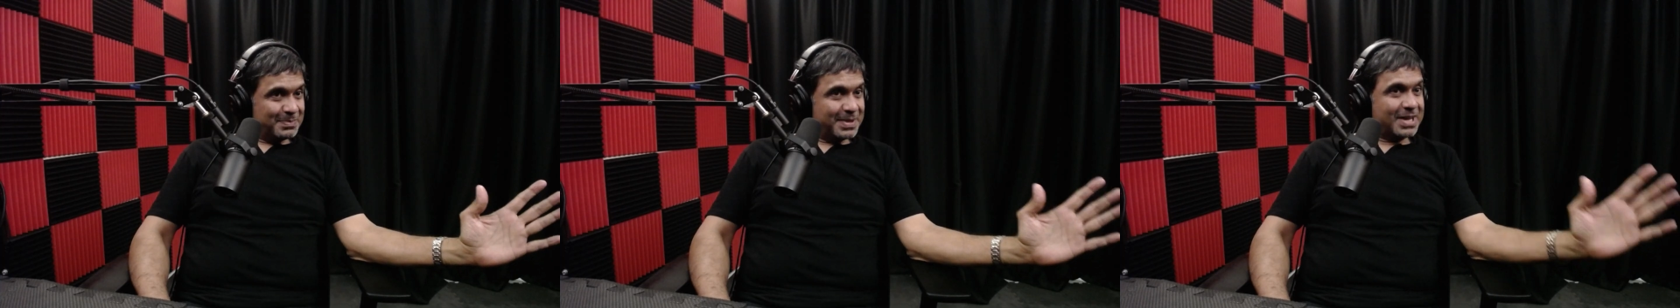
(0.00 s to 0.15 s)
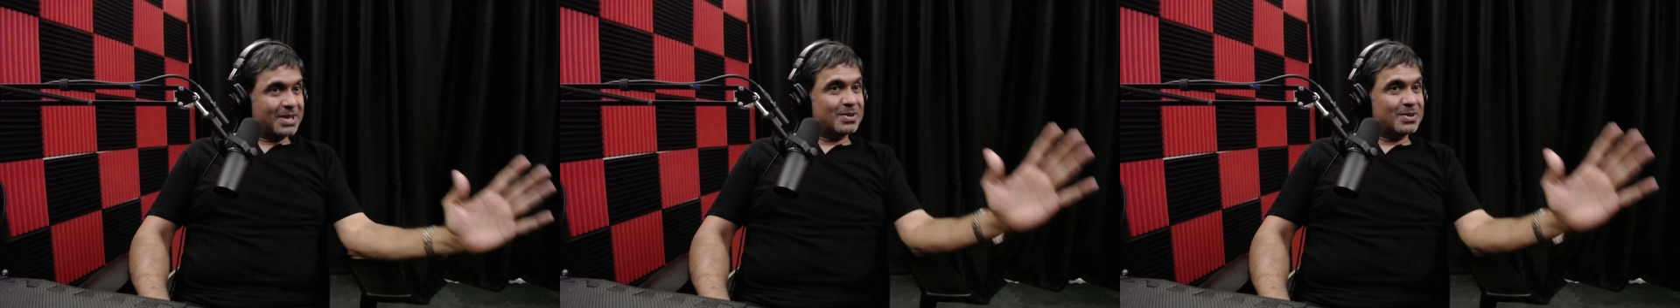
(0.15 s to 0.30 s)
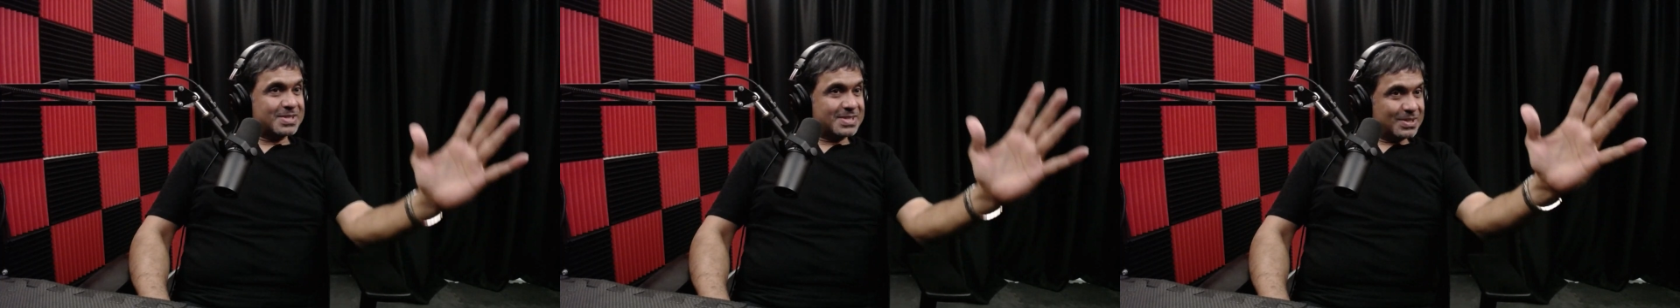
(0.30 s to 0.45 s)

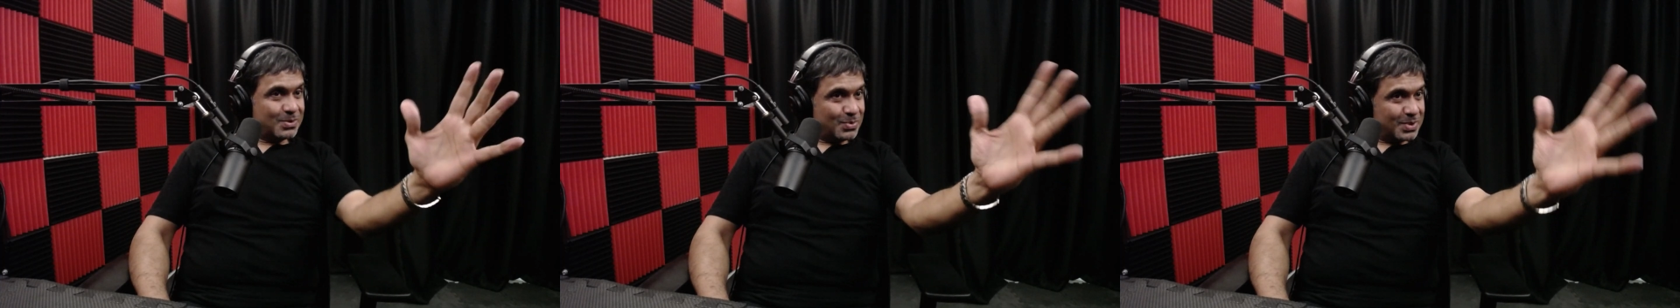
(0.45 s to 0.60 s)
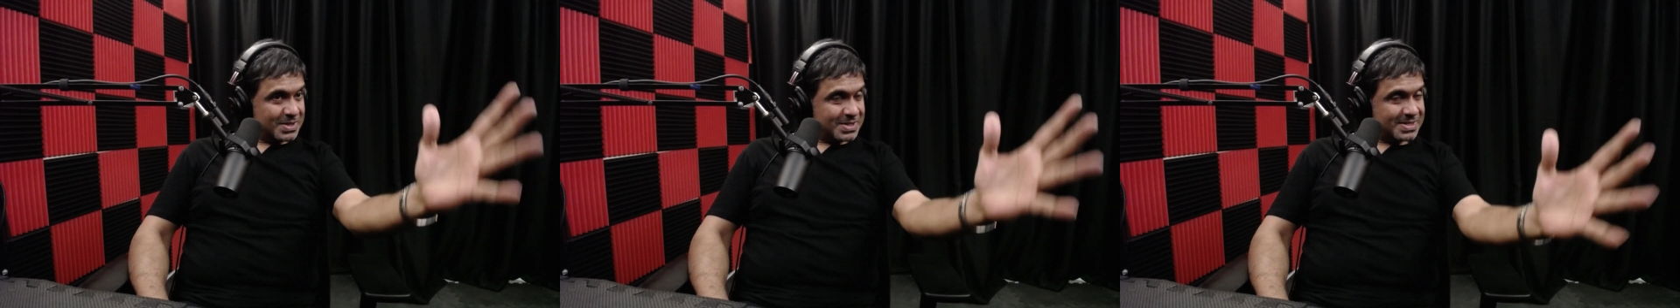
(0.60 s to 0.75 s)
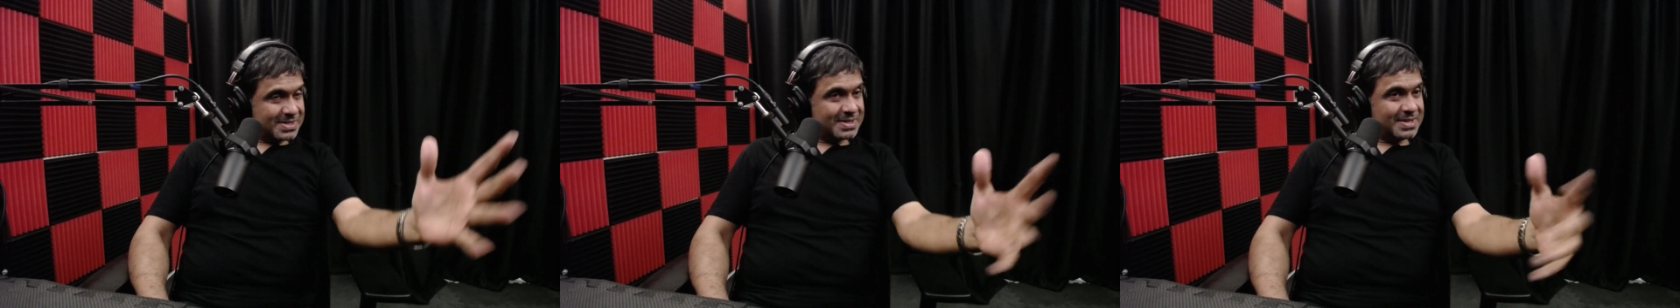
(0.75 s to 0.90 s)
because it
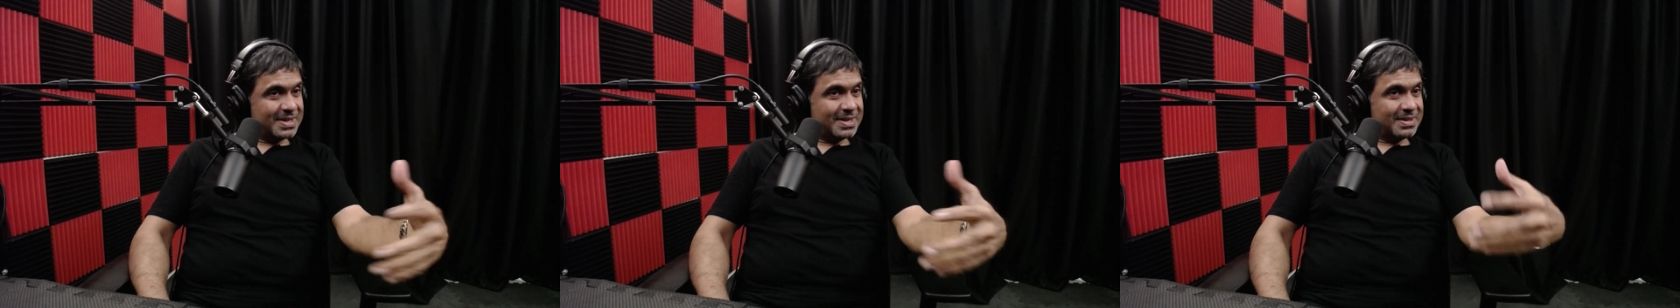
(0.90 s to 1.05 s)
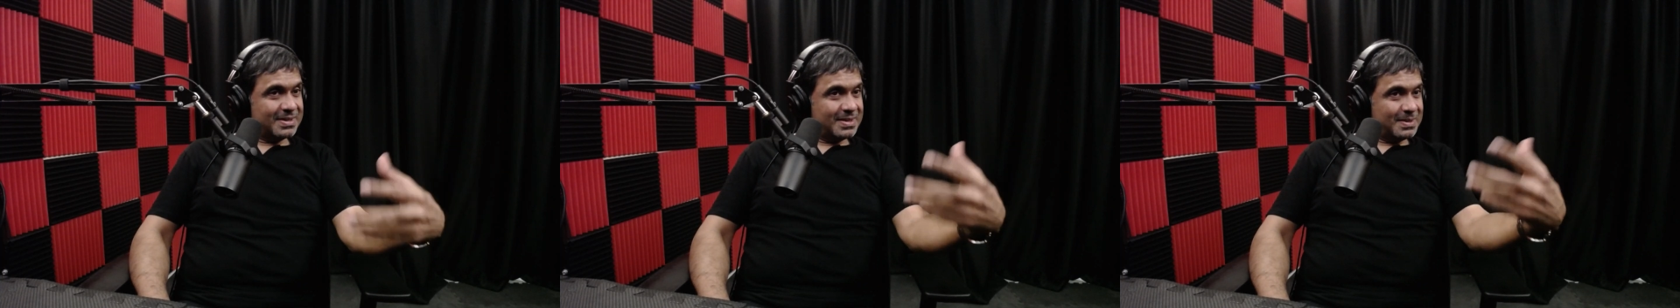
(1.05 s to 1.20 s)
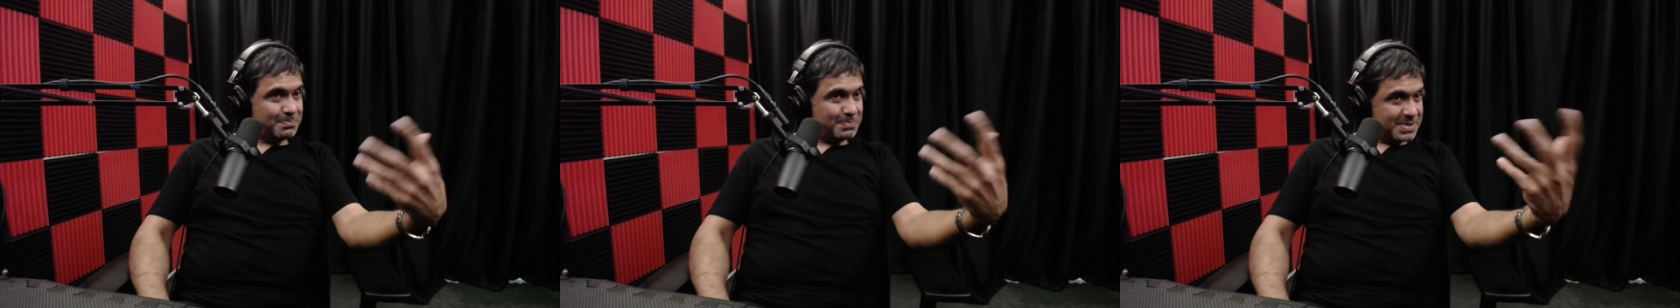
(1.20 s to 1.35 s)
was
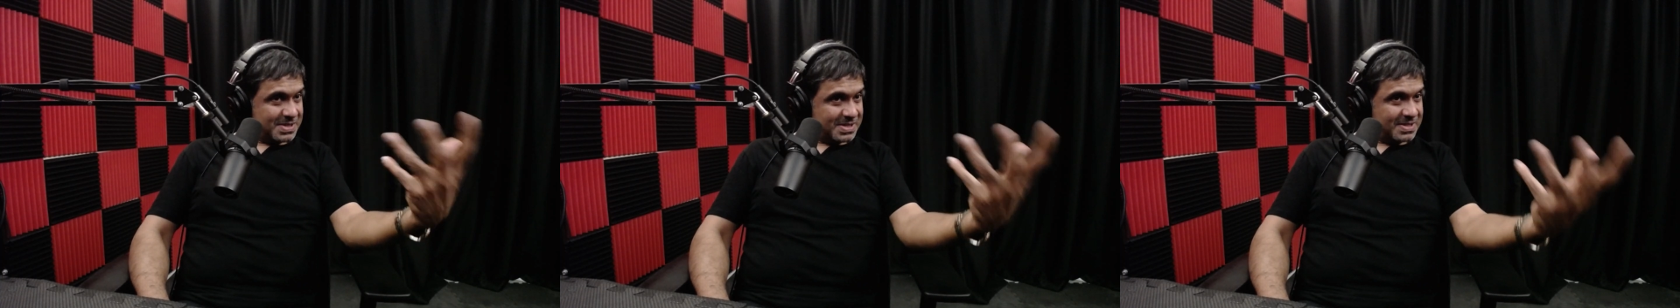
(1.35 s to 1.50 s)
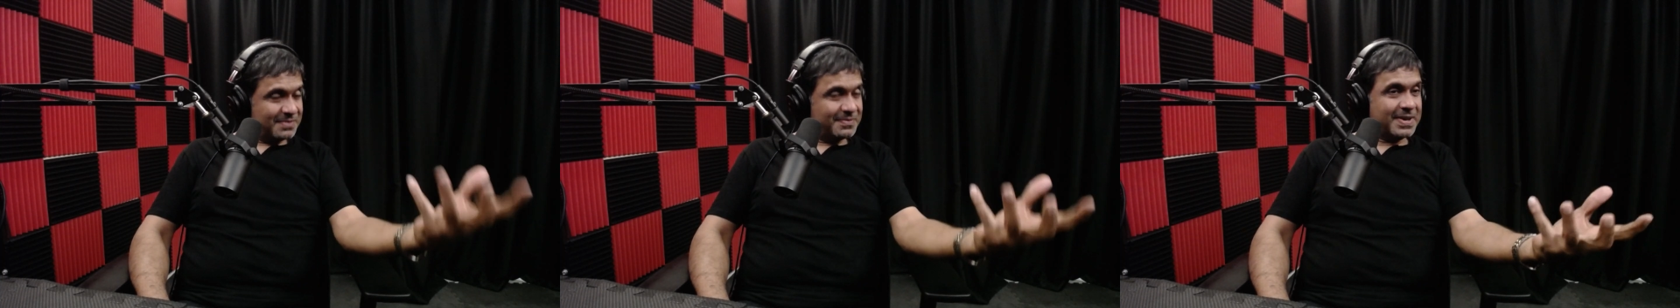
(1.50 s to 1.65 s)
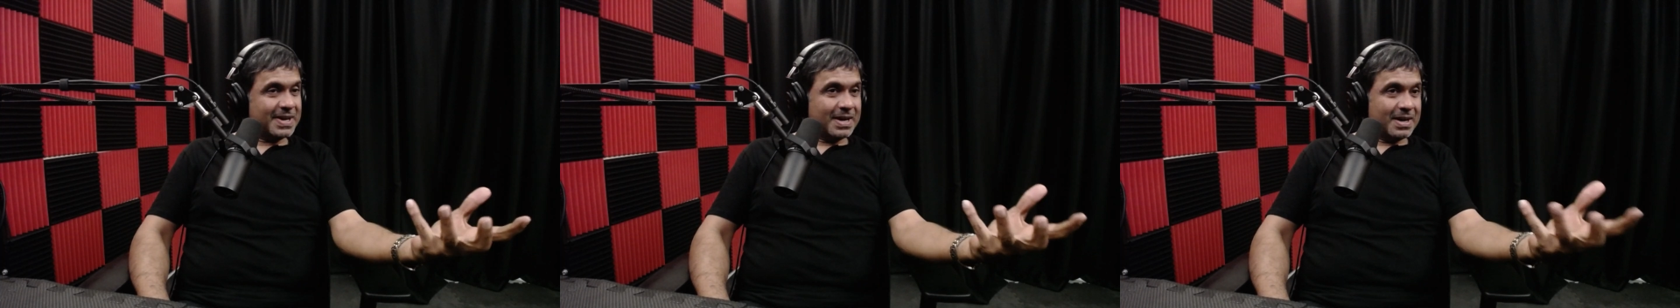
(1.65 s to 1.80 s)
the
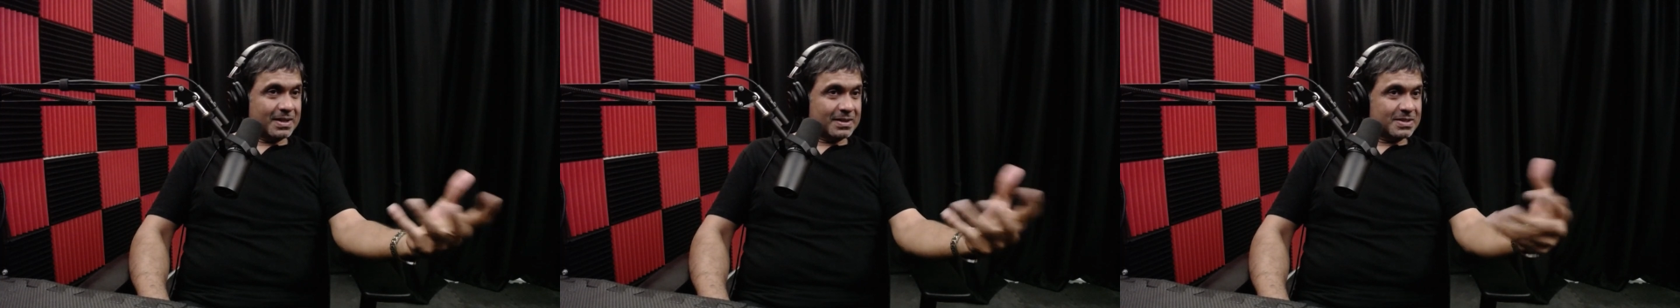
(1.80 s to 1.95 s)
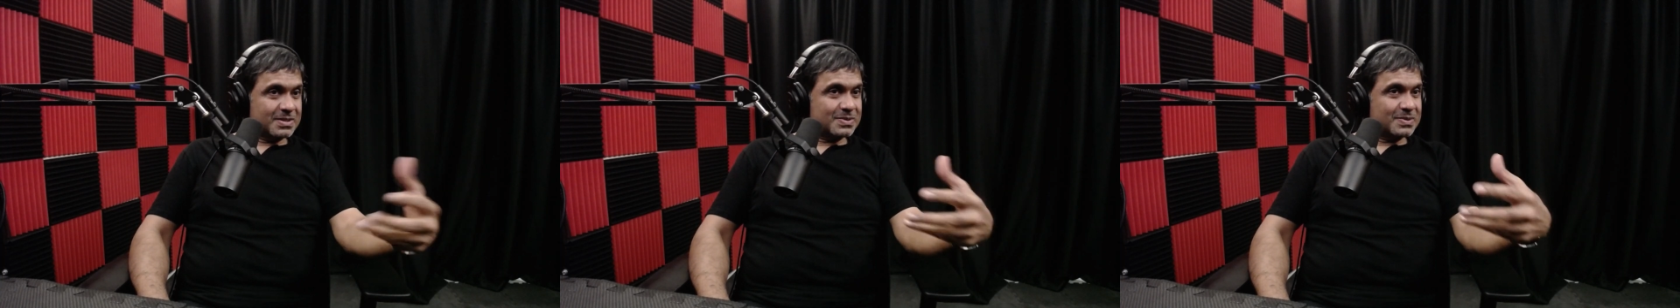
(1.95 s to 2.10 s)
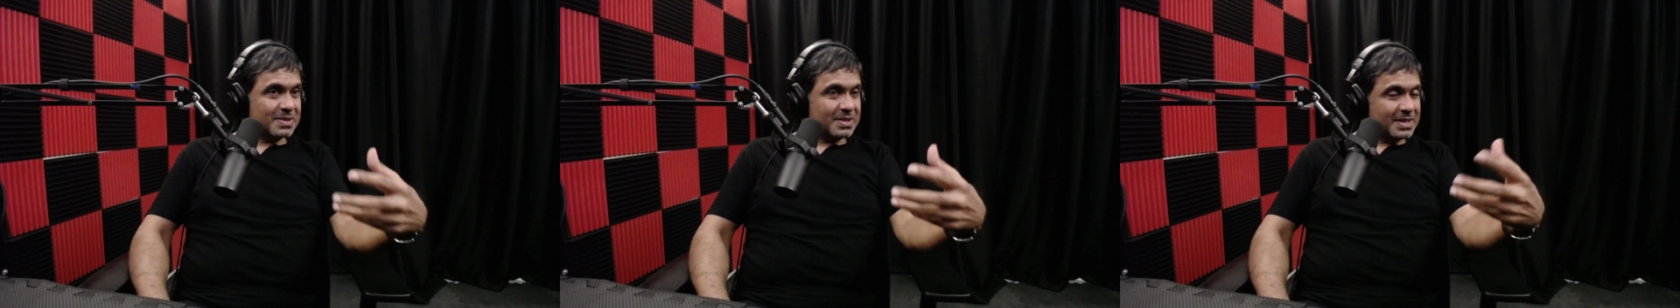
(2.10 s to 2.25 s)
Pacific
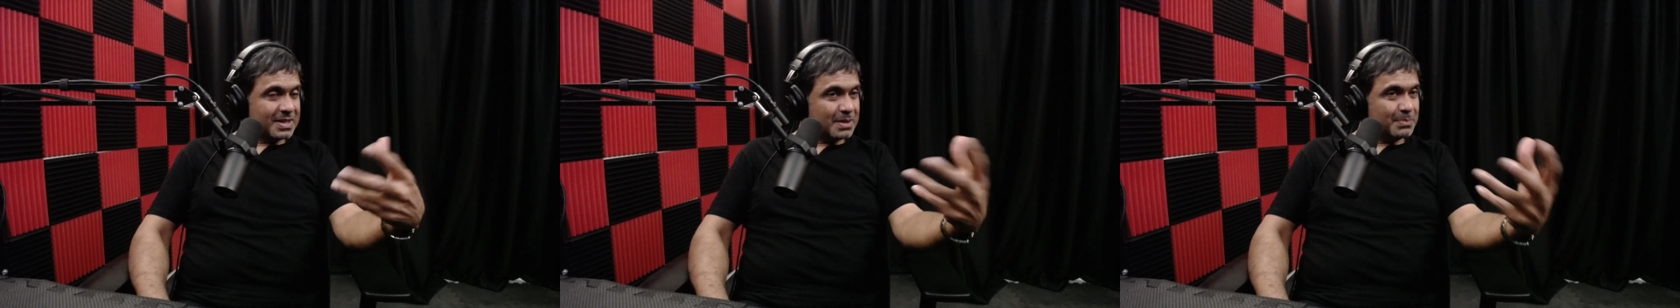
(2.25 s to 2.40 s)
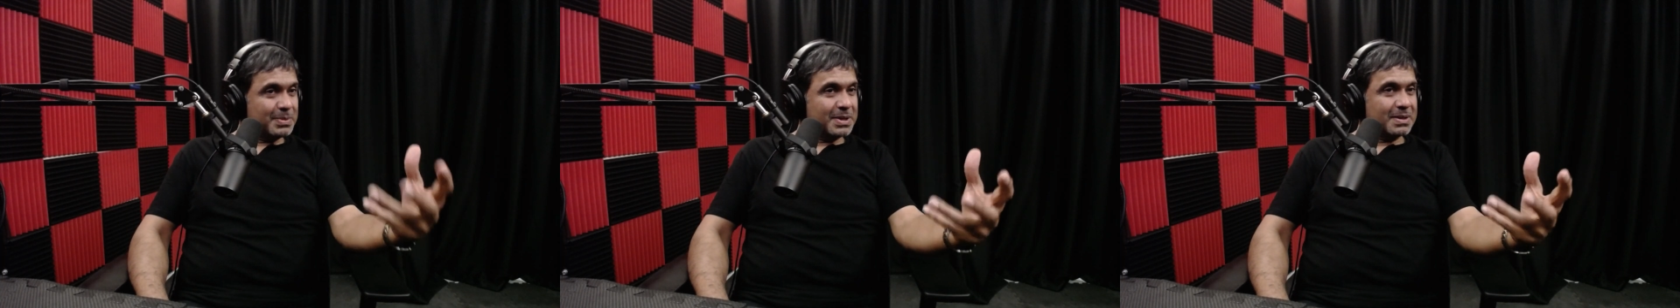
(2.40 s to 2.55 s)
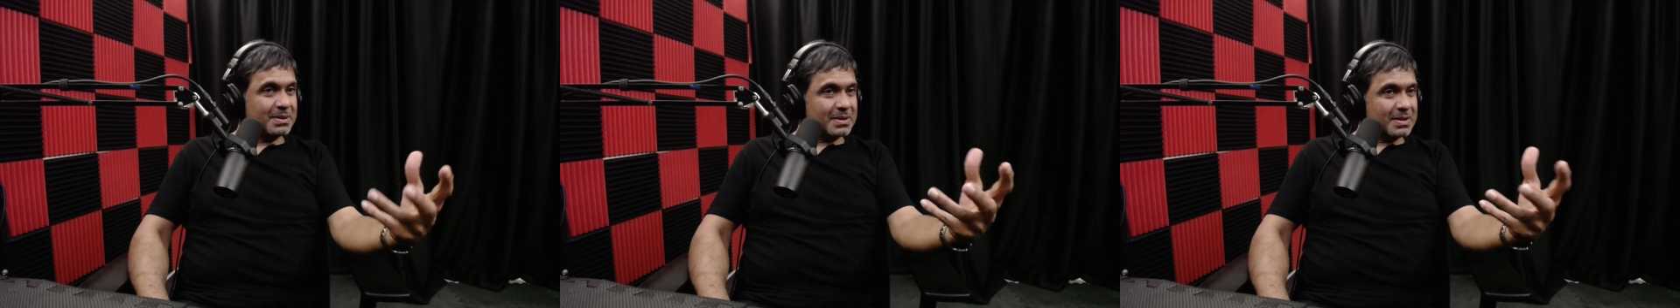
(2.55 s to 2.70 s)
Islands, so a little
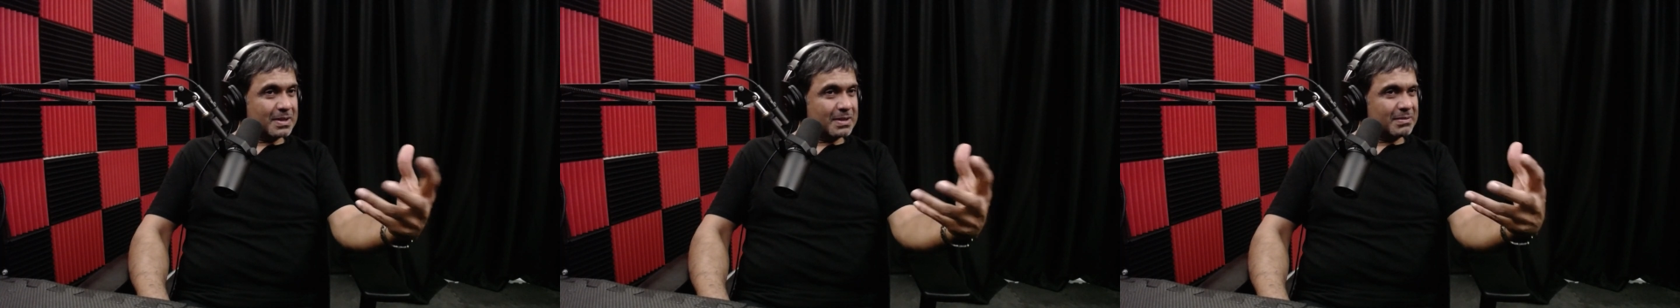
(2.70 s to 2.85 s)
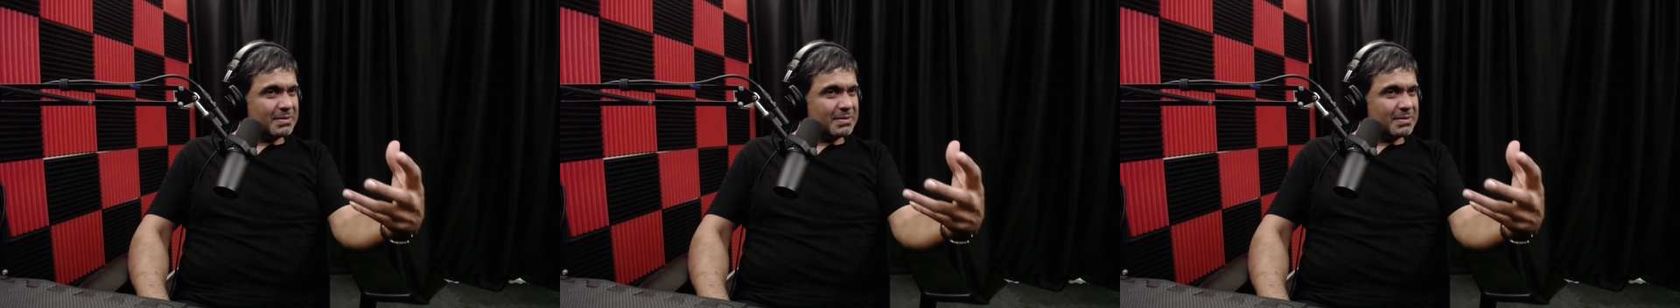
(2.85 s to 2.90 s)
bit